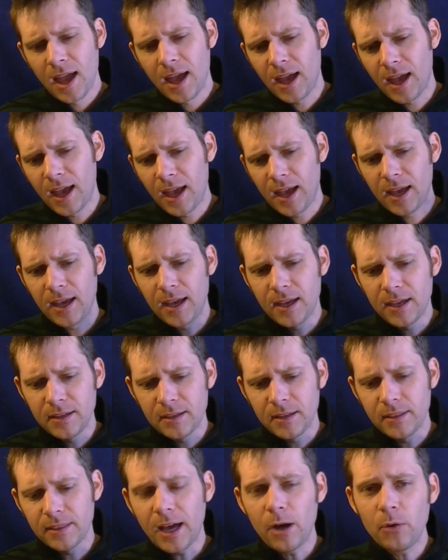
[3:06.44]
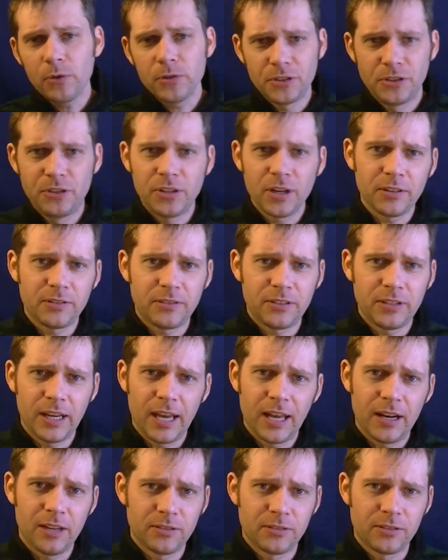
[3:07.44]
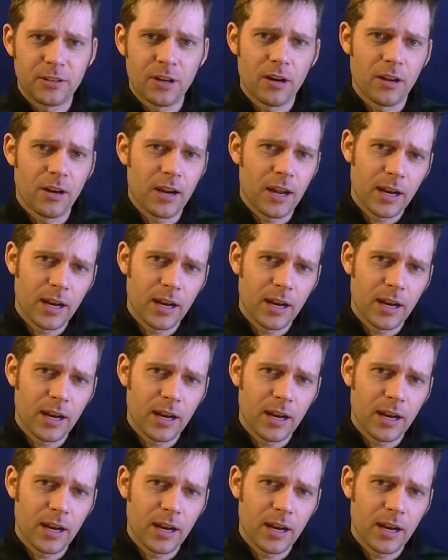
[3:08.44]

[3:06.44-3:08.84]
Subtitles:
And that was just to get it started.